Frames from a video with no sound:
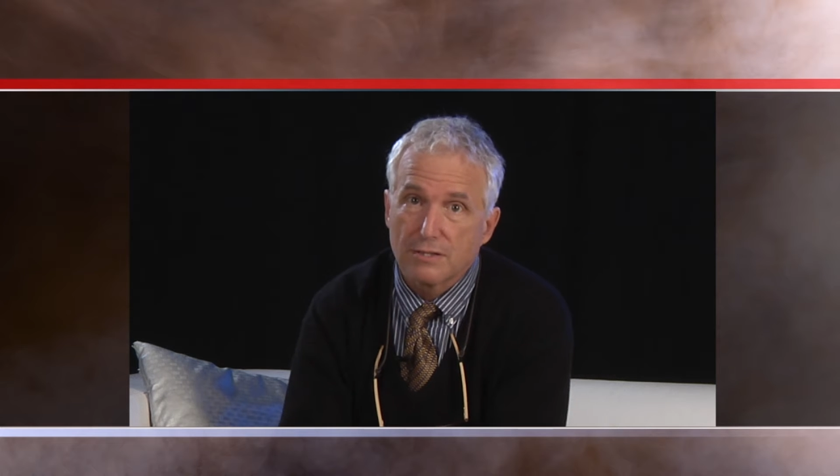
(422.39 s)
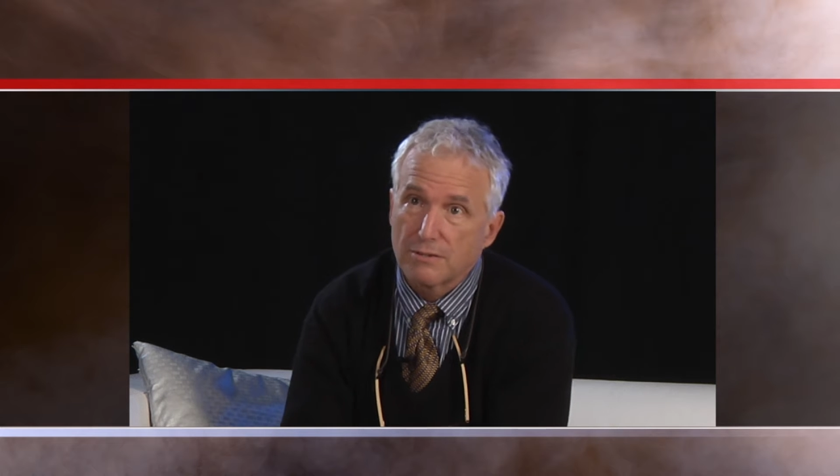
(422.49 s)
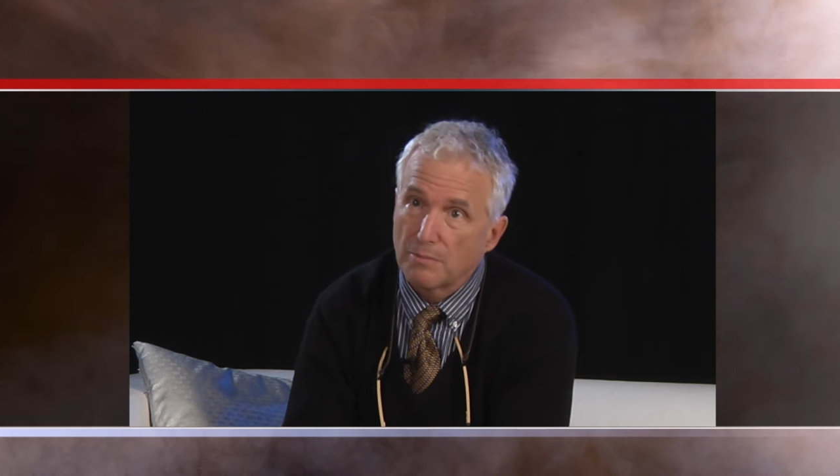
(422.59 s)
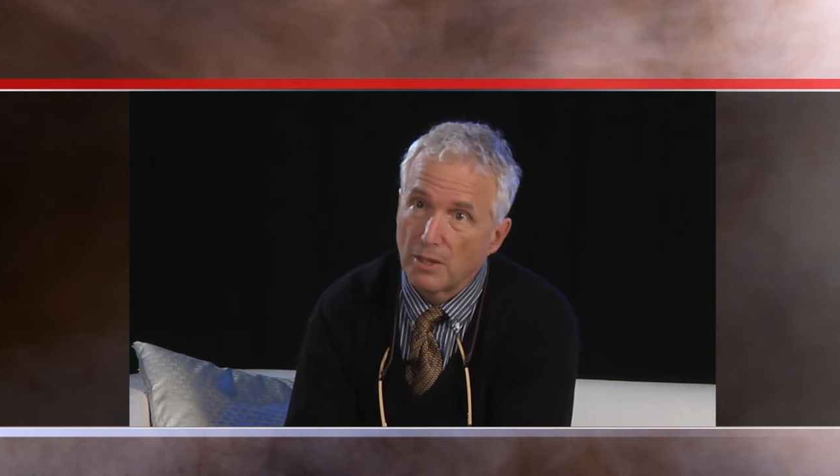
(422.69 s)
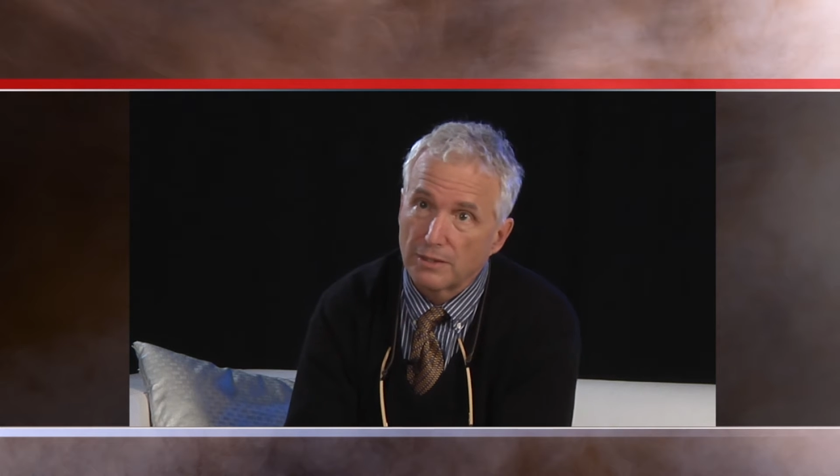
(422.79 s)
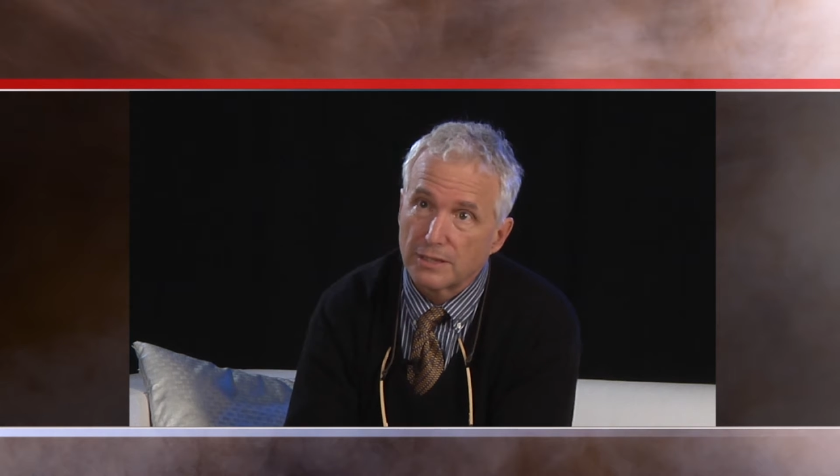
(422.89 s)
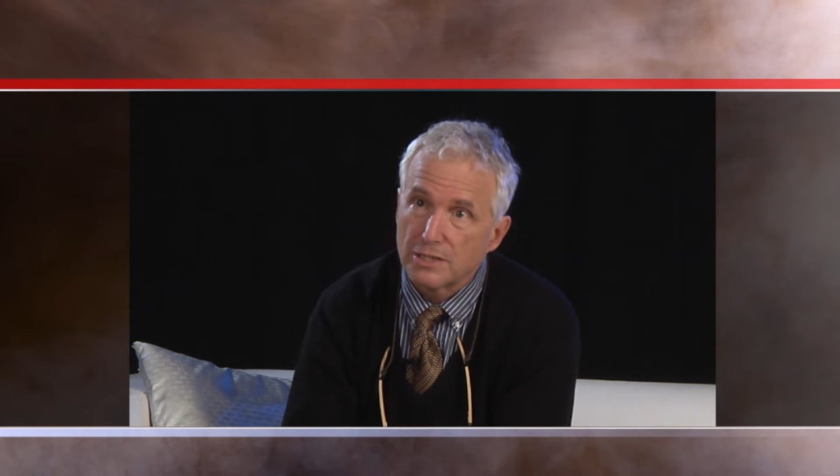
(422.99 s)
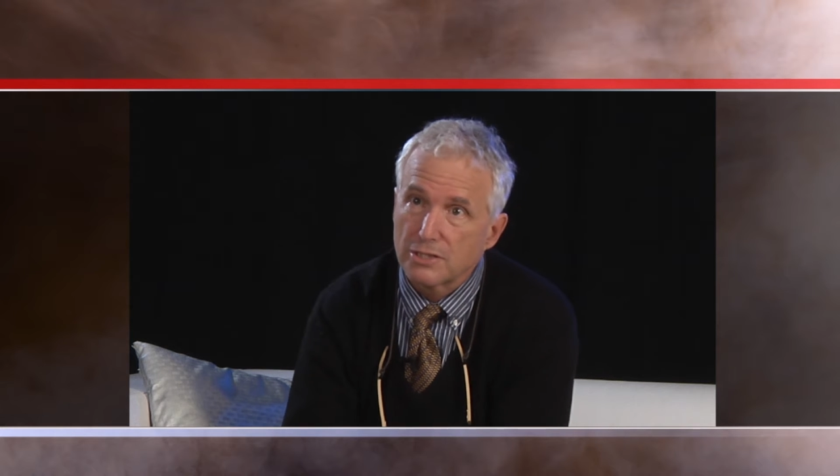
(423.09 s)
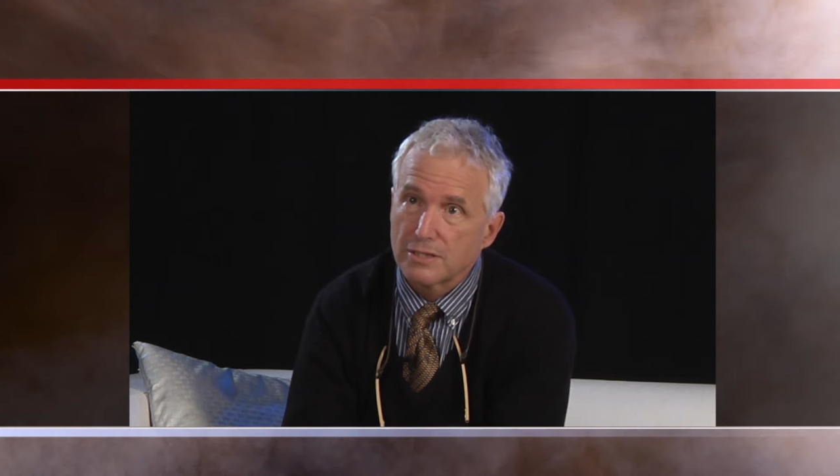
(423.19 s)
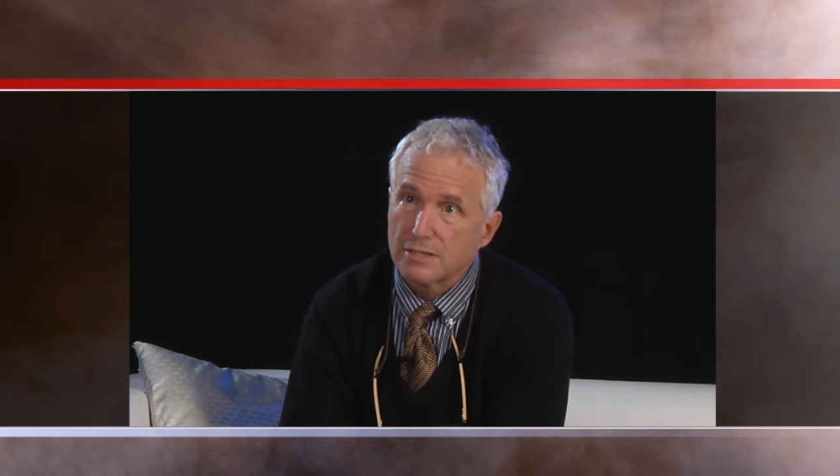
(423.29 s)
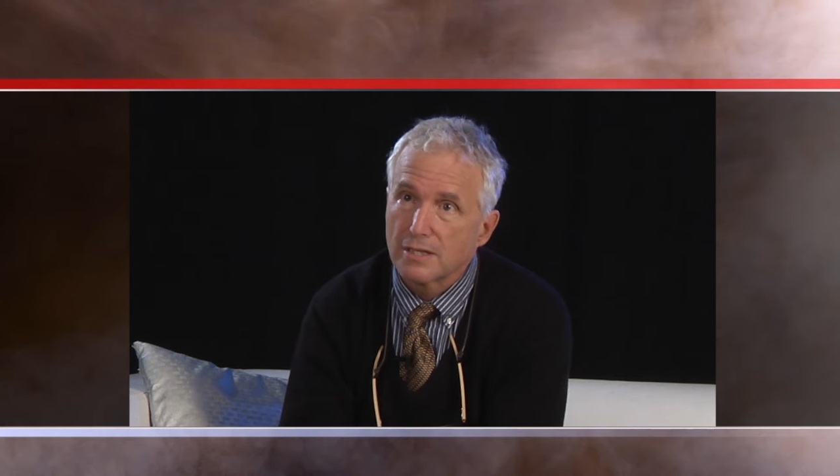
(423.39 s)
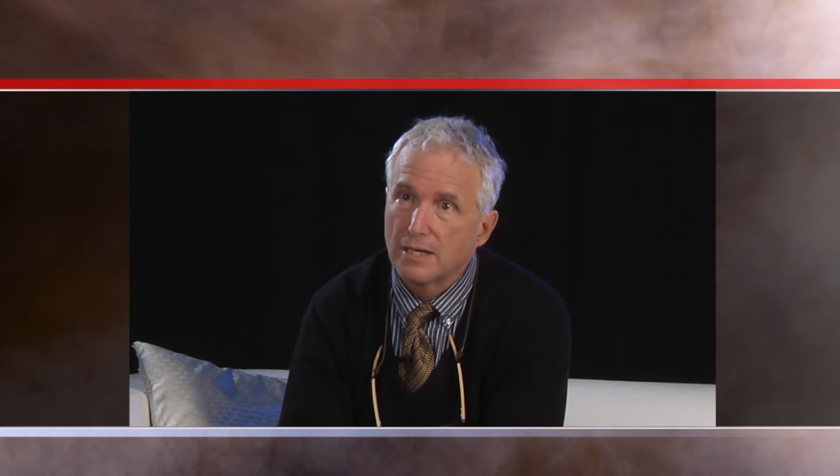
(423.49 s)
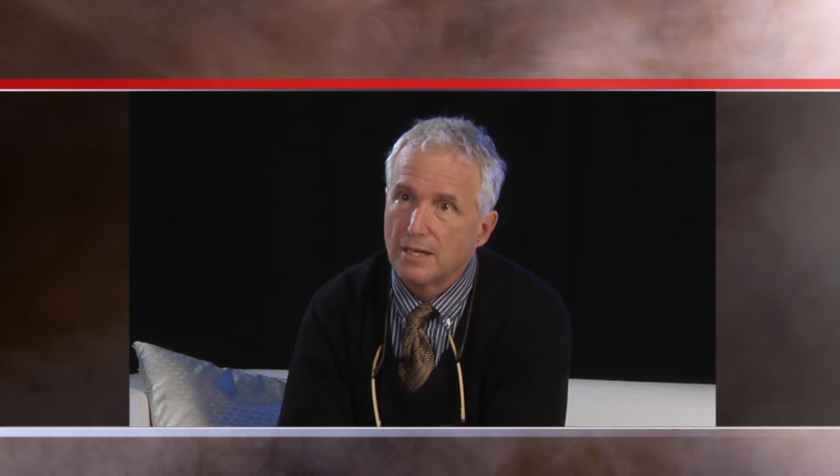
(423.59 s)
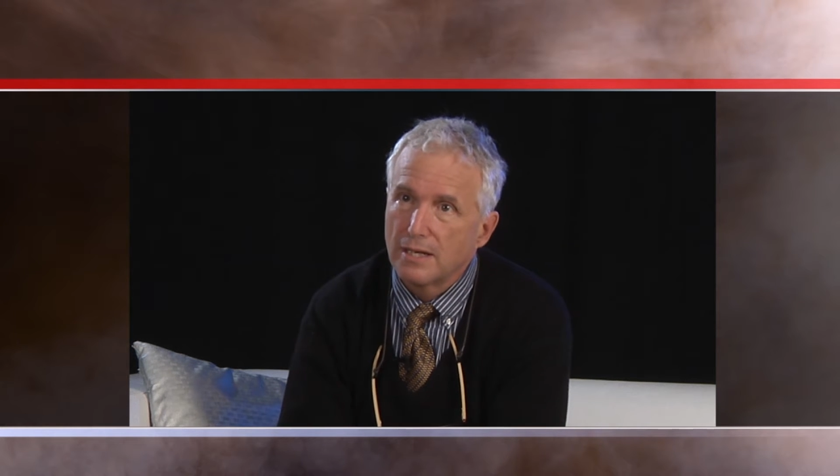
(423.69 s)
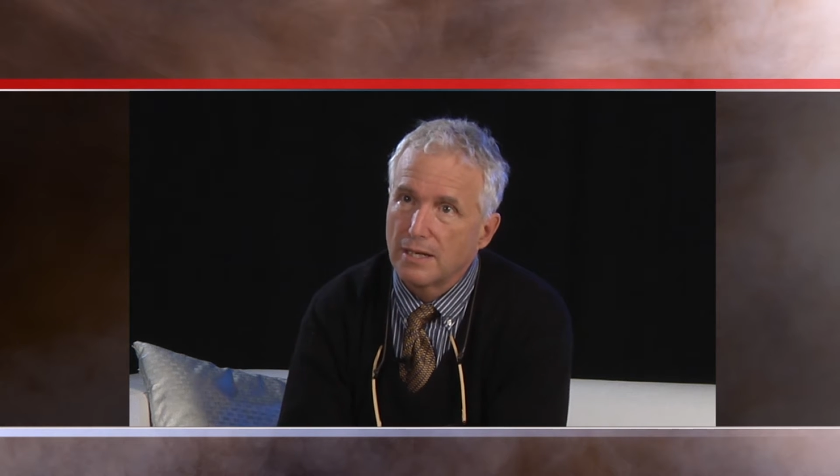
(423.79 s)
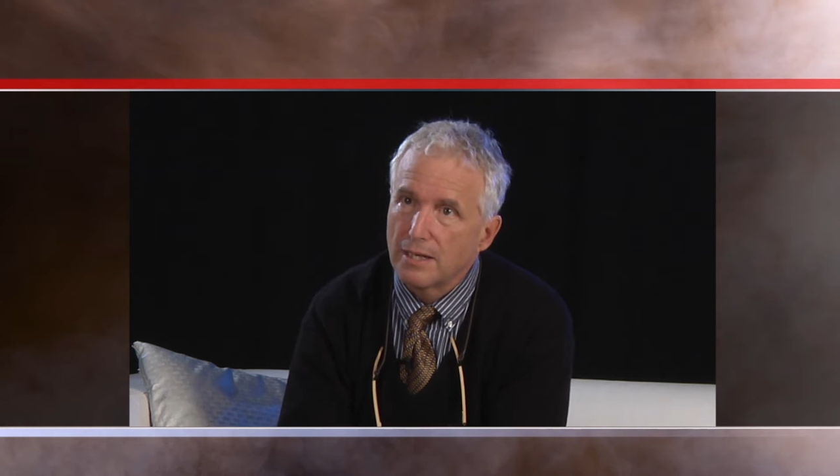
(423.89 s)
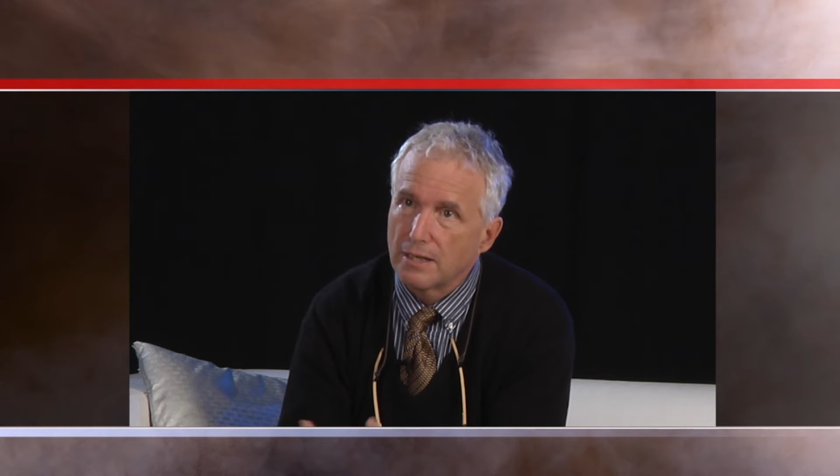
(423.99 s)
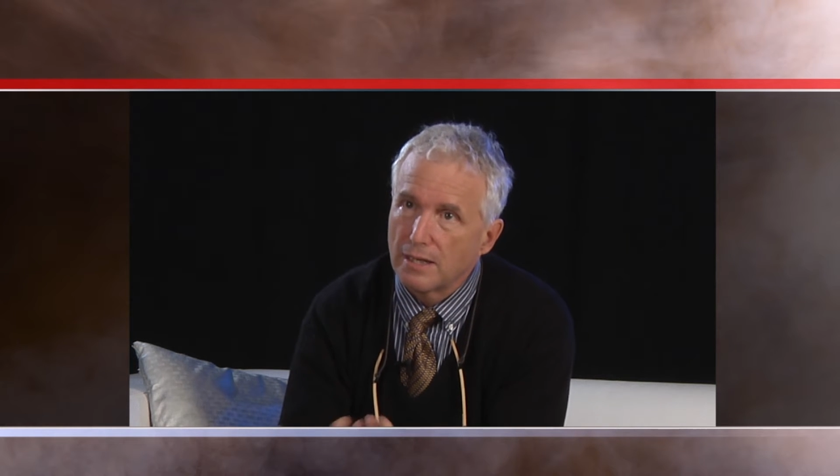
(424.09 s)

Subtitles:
to the politicians in